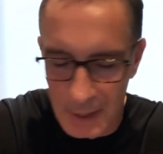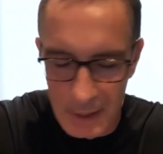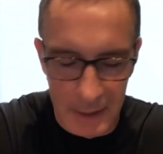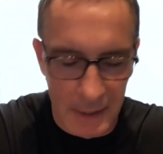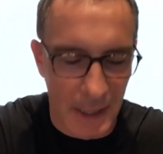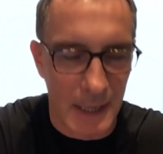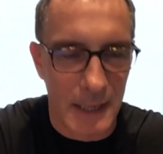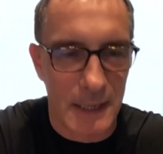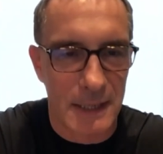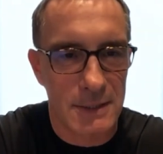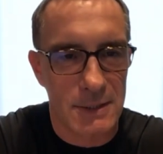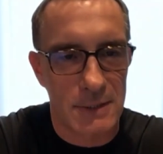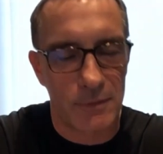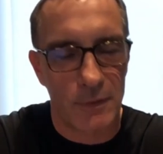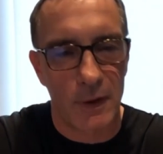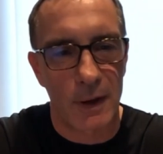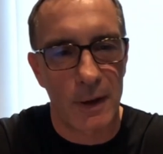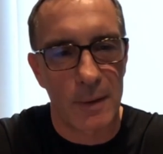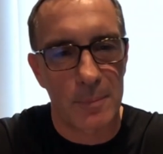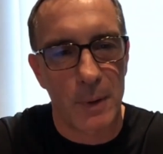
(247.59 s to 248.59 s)
keen
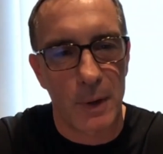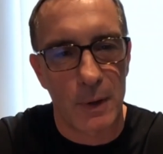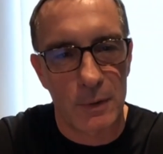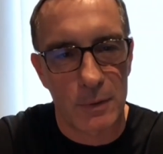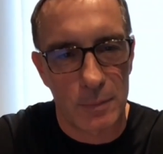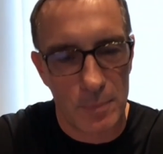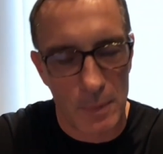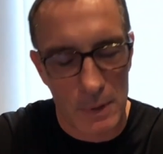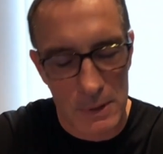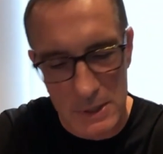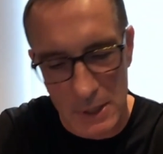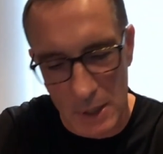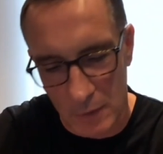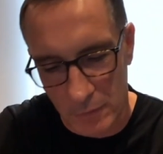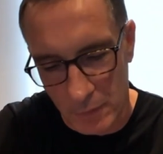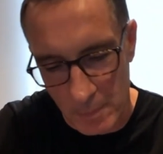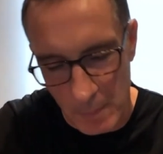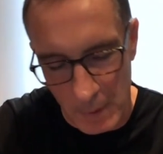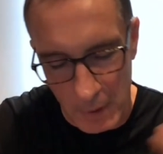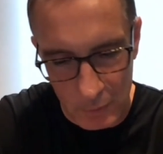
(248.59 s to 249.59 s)
for both
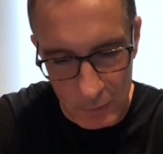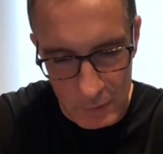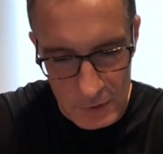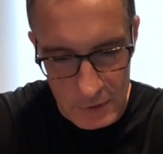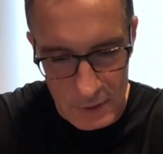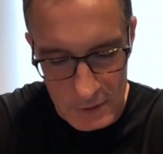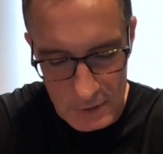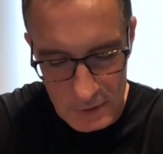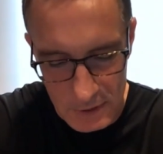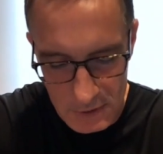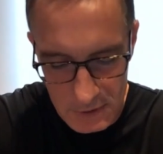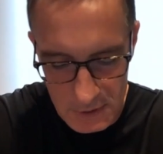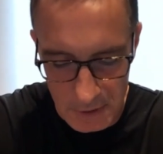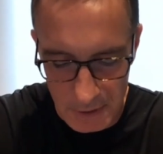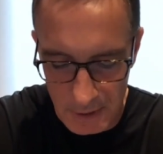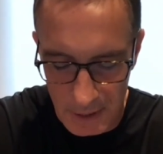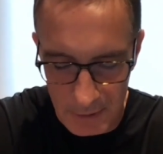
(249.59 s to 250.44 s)
myself and my older sister to